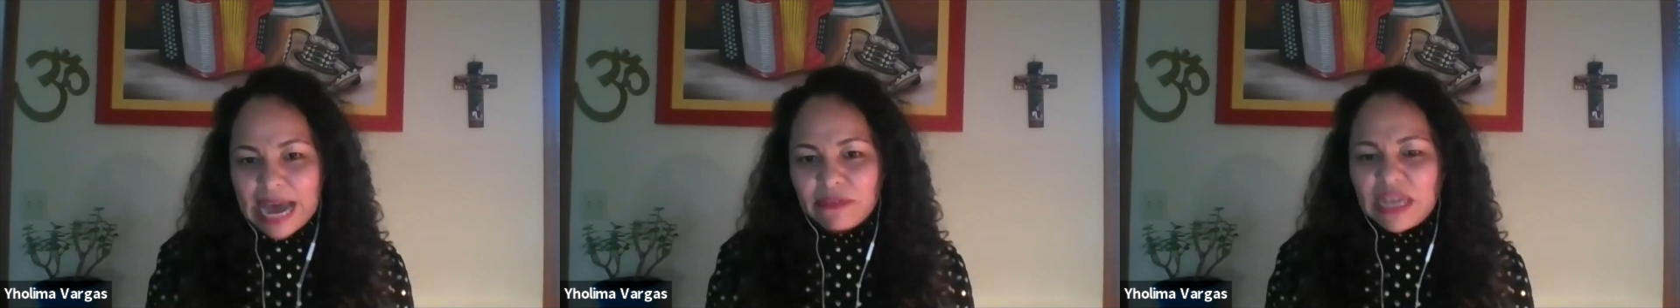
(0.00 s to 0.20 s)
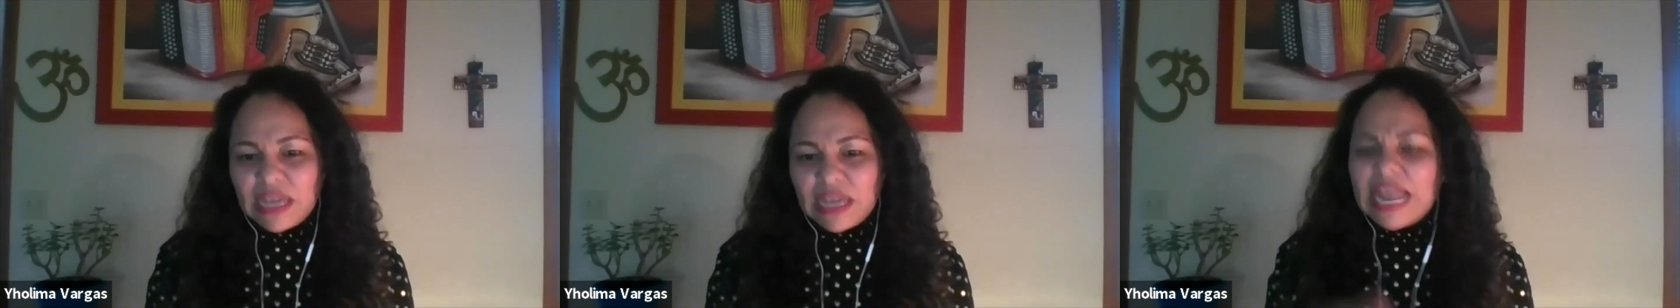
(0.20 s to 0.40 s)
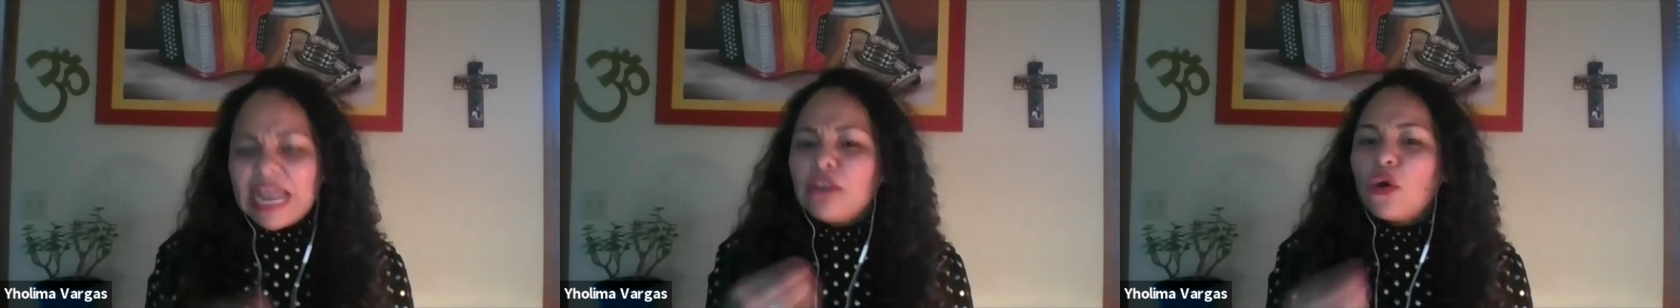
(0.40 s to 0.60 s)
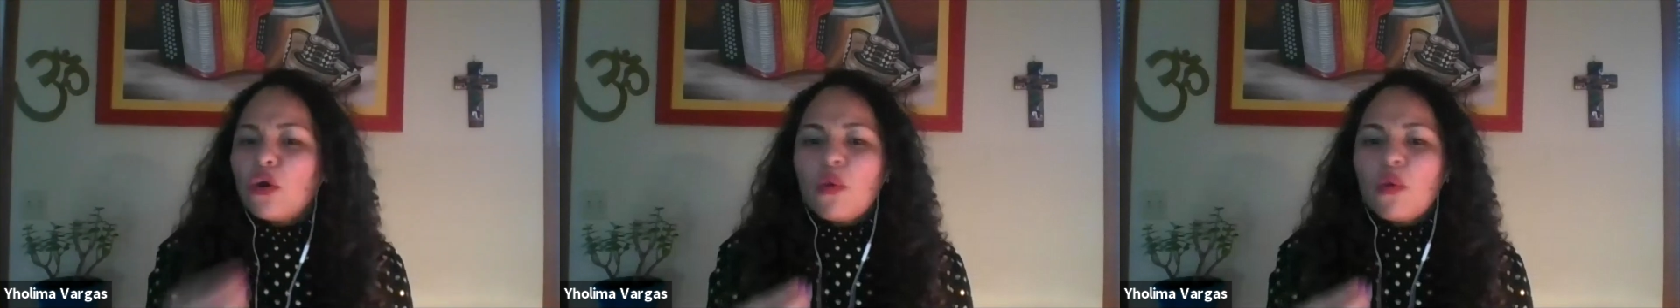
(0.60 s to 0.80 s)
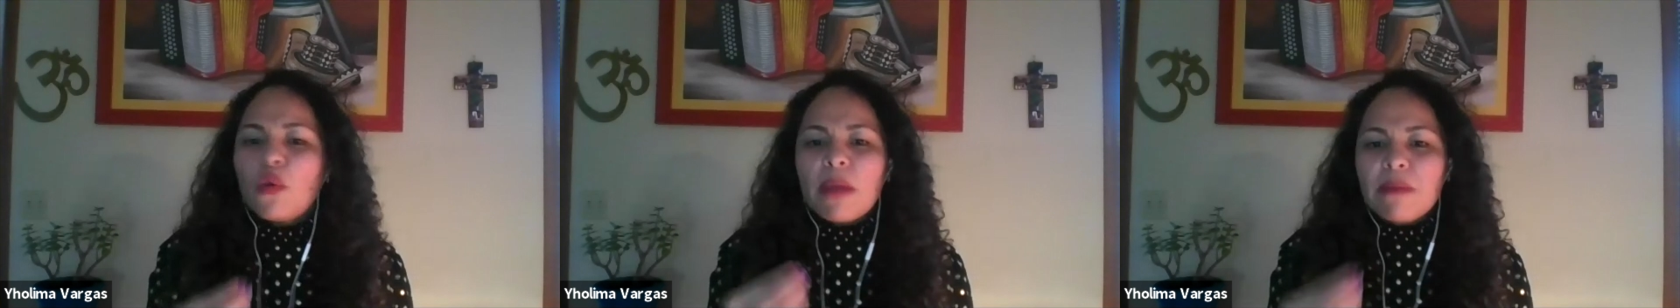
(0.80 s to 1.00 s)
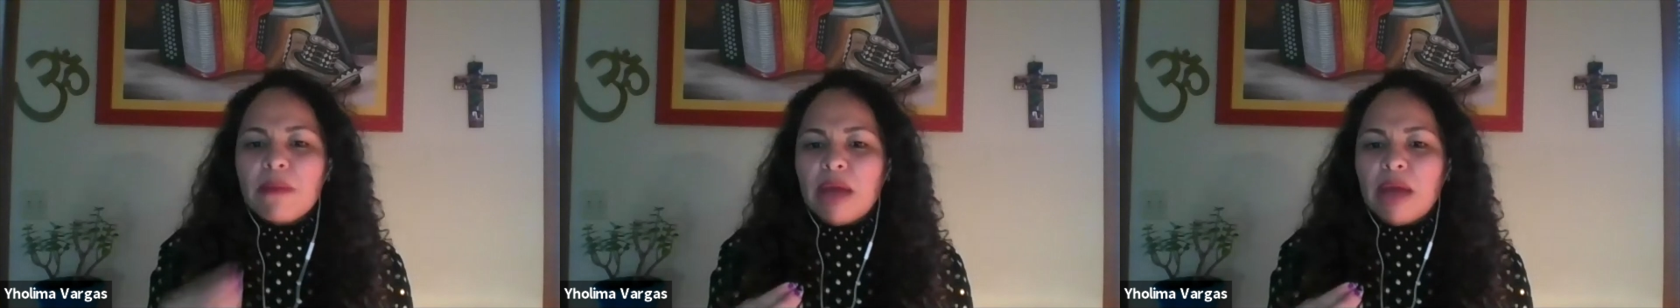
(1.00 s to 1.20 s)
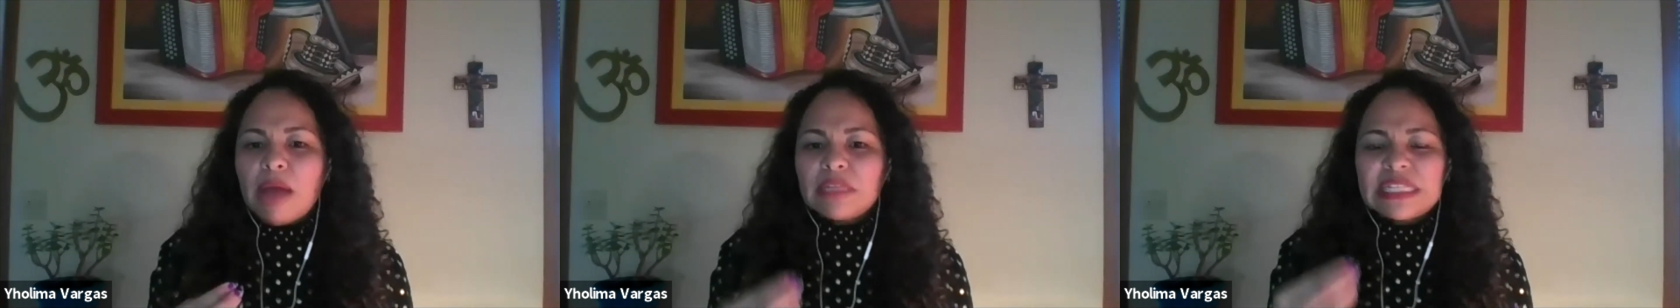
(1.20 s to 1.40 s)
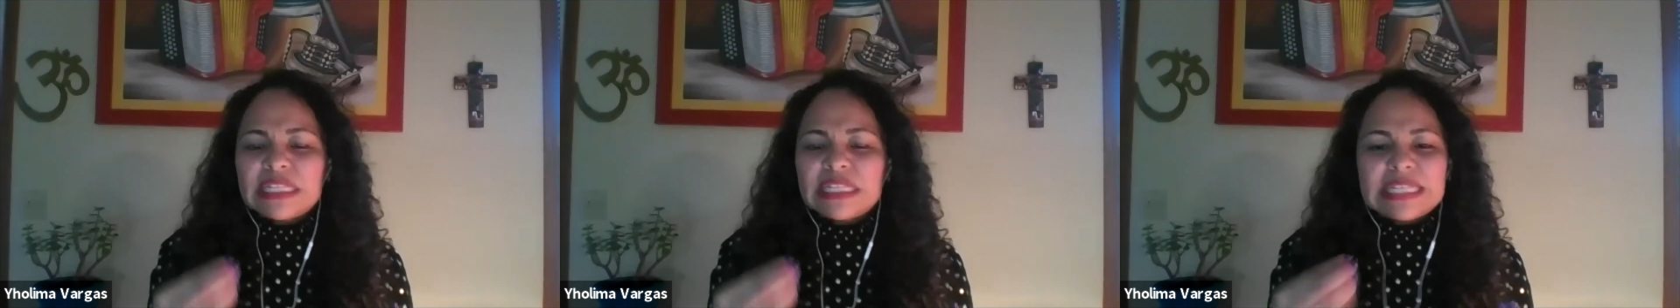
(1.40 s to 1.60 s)
And I know my mom is the
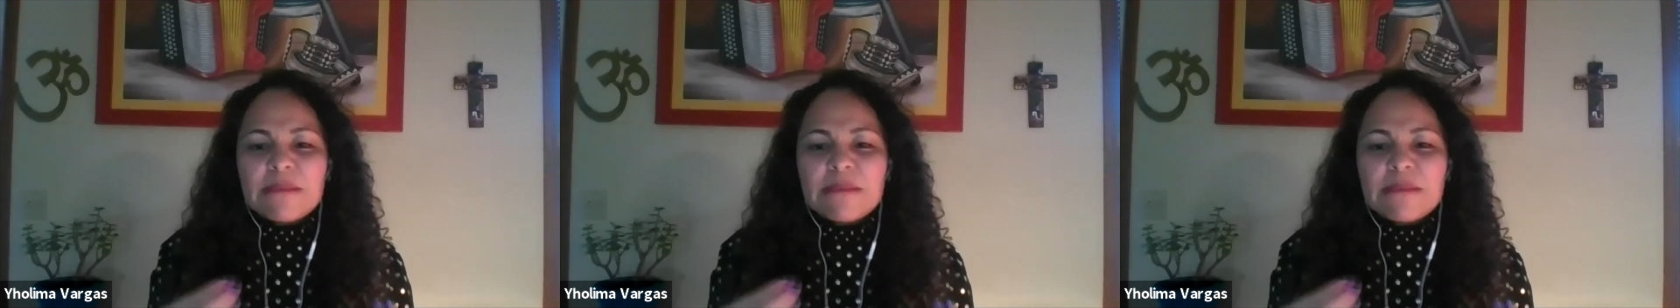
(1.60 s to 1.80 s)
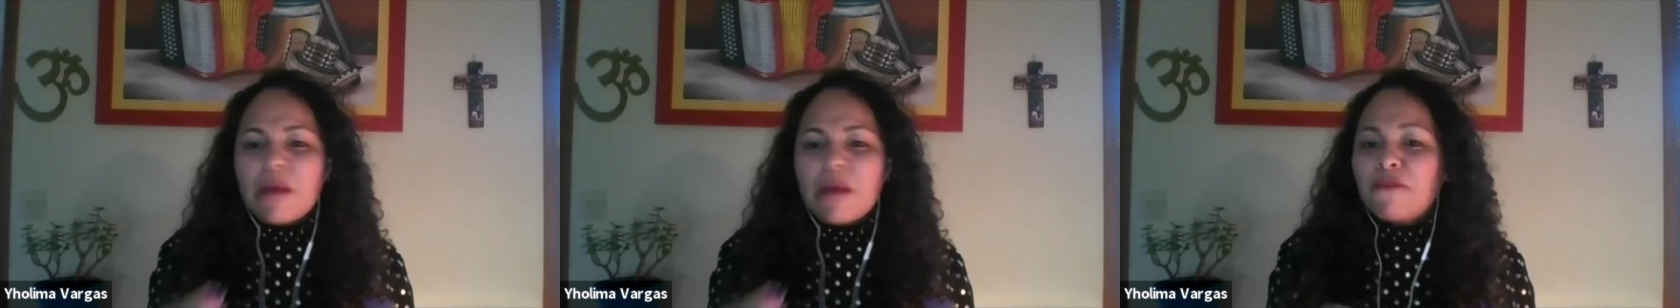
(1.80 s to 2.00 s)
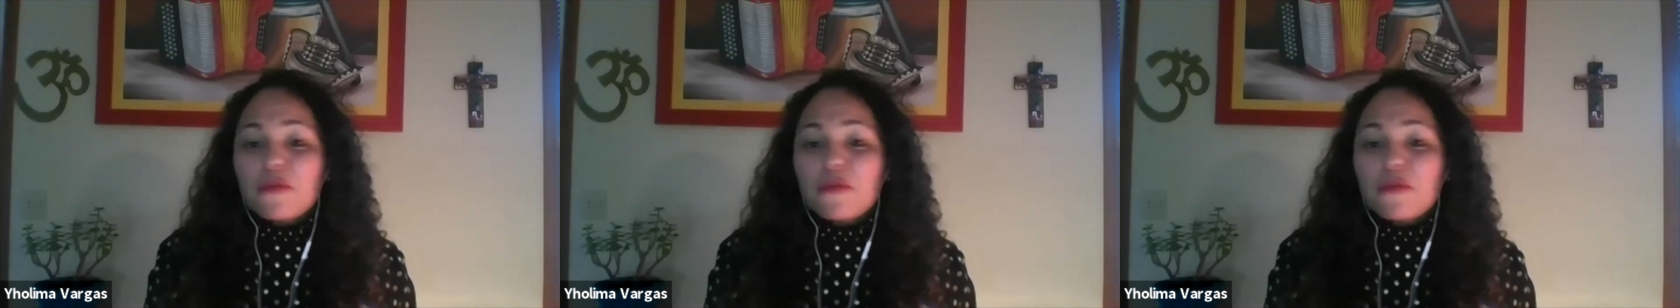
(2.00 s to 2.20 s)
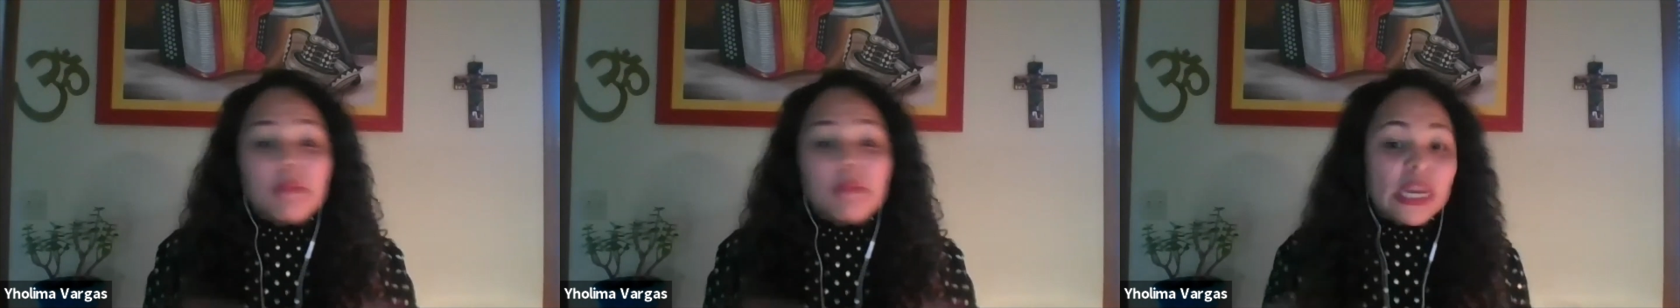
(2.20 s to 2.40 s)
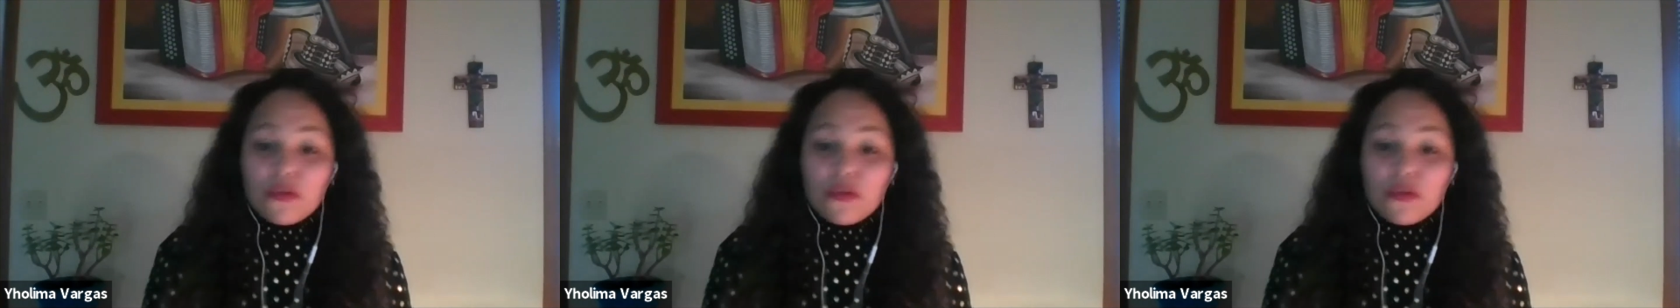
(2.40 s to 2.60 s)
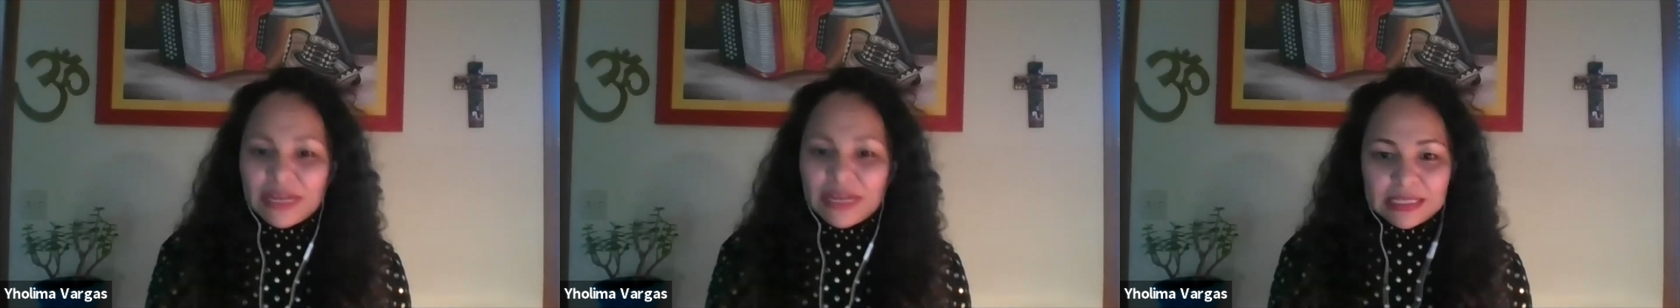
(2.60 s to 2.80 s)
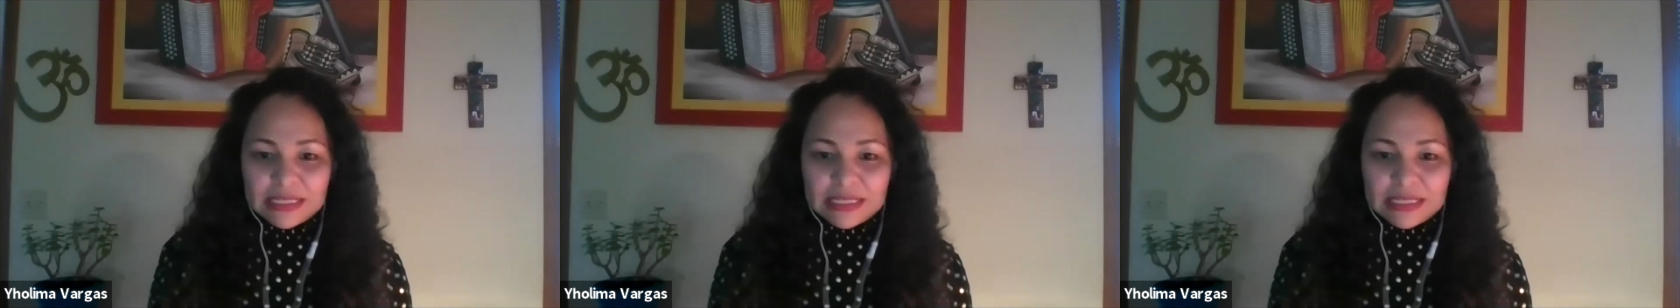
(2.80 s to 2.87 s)
same mom for many of us.